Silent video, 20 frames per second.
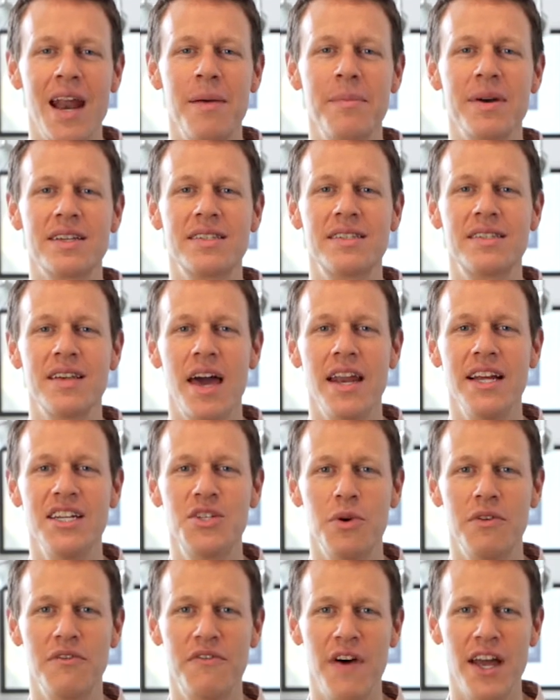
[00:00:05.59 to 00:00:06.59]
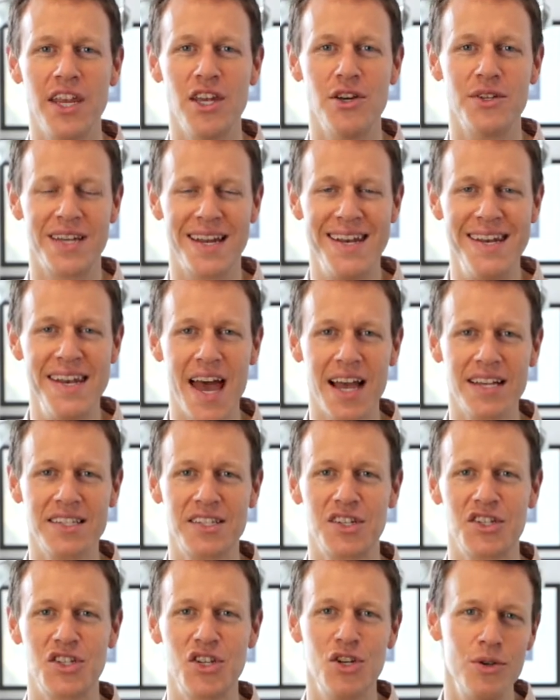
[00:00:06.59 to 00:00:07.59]
and I'm excited to invite you to
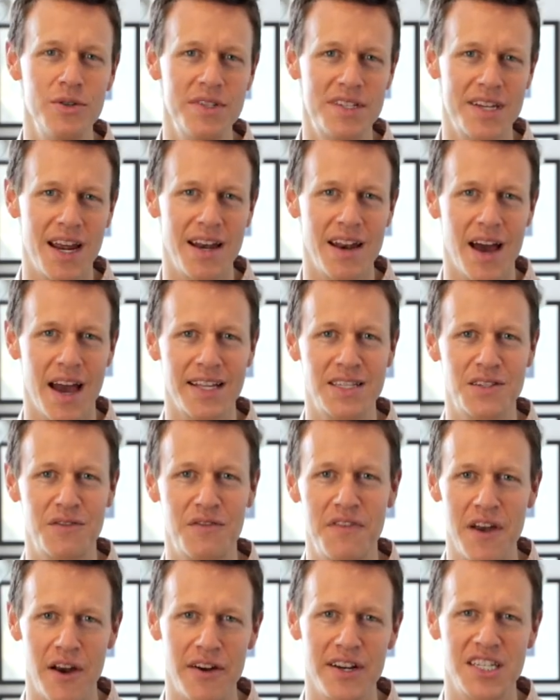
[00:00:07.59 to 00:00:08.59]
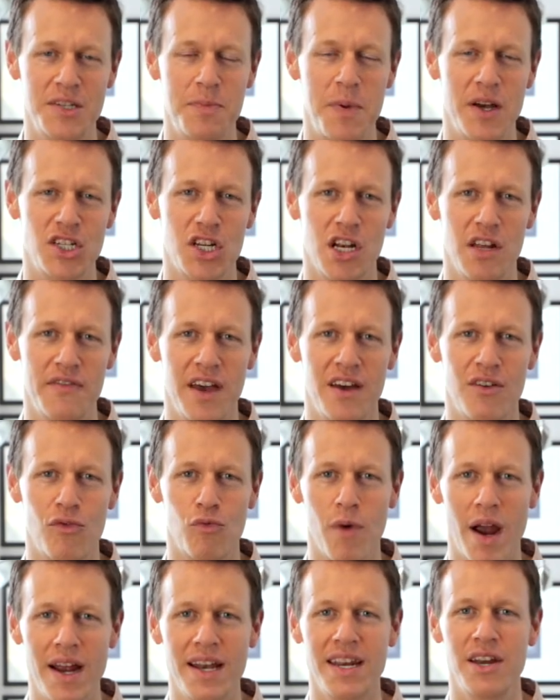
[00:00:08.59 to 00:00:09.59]
next Tuesday night's very special
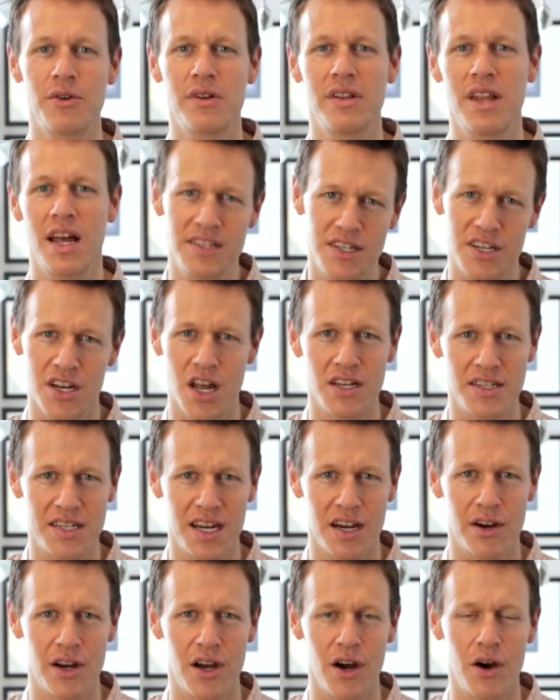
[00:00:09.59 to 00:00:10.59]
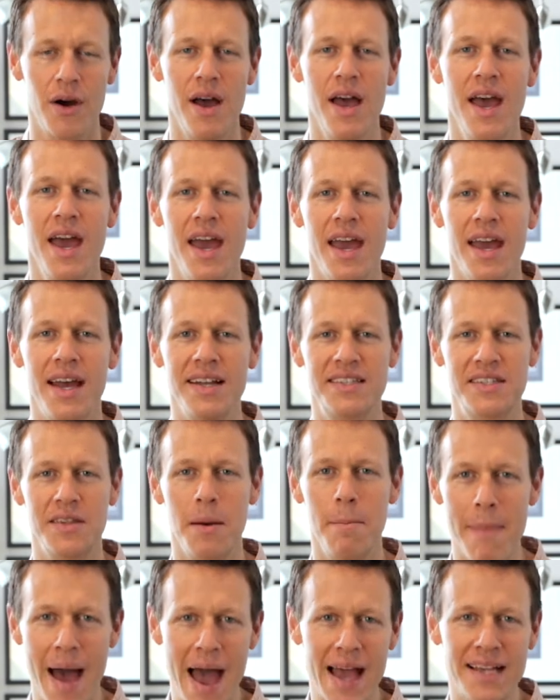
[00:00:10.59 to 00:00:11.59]
event right here in London, Ontario. It's
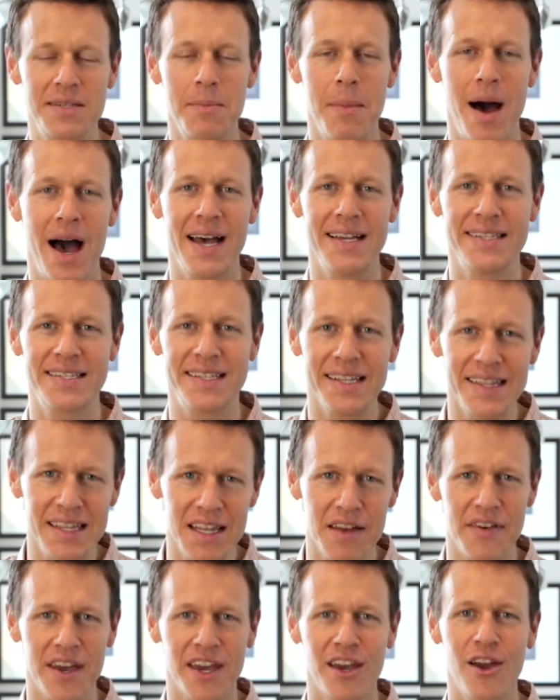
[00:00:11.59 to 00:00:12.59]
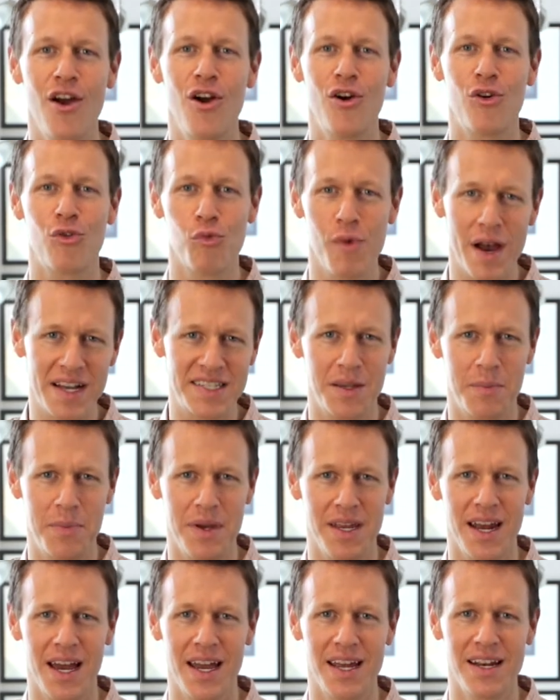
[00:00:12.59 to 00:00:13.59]
the Maximized Living
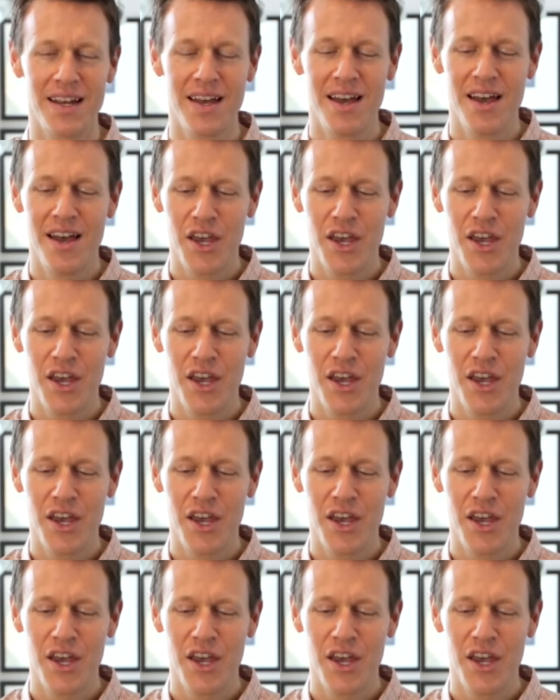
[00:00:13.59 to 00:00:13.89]
Recipe Night.